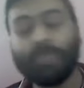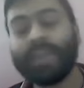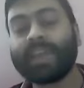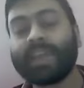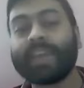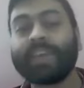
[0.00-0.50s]
a
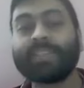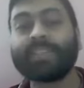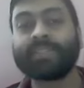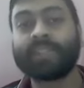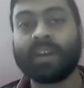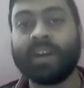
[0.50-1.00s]
case
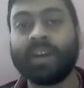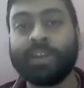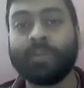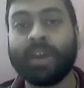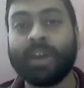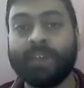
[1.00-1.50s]
you
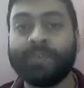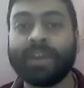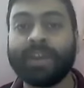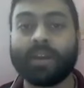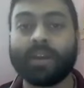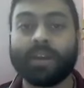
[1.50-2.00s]
are
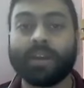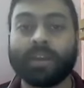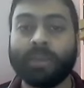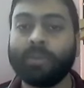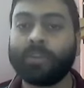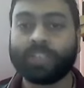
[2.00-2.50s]
having
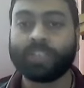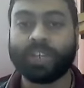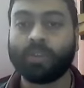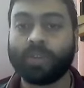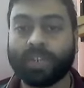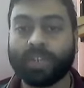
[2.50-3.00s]
number of
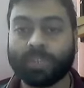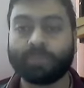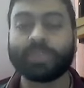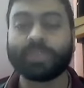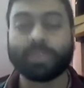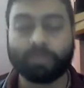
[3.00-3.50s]
shareholders,
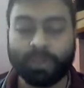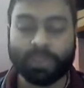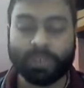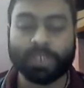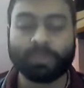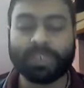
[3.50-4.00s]

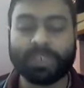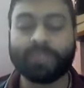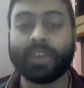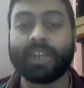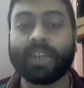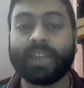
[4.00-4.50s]

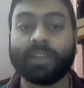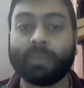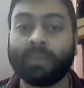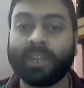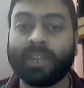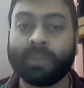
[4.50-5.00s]
specifically in the
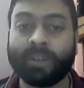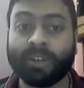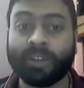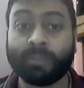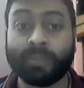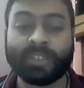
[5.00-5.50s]
public limited
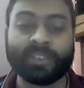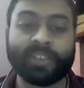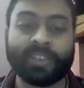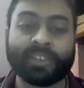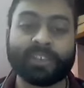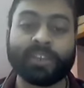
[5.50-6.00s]
companies and the
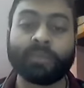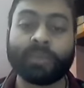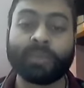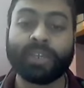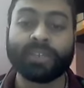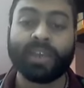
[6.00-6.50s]
listed
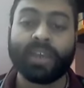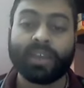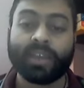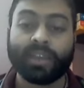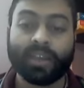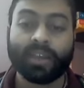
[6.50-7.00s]
companies.
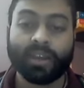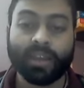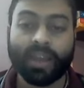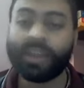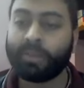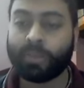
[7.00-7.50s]
There are
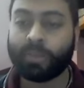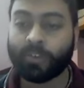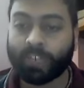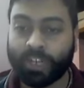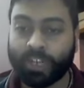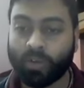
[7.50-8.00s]
a number of
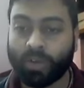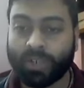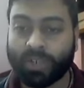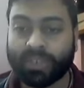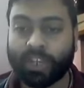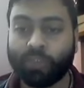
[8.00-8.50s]

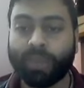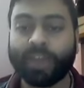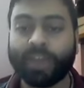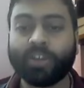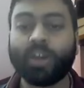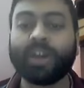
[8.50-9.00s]
shareholders, and you
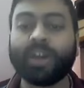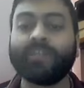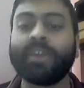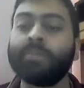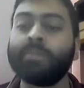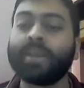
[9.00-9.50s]
might not have the
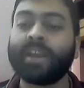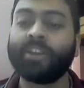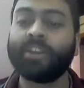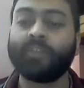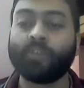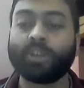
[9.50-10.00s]
email ID
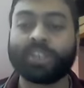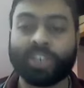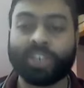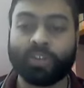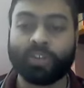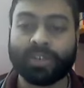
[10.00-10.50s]
of all the
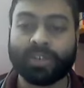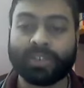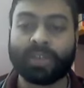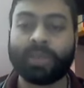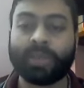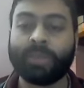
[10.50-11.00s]
shareholders.
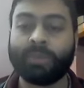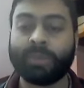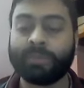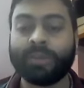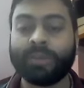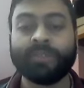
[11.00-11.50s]
There might be
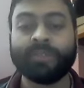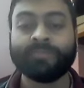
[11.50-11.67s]
people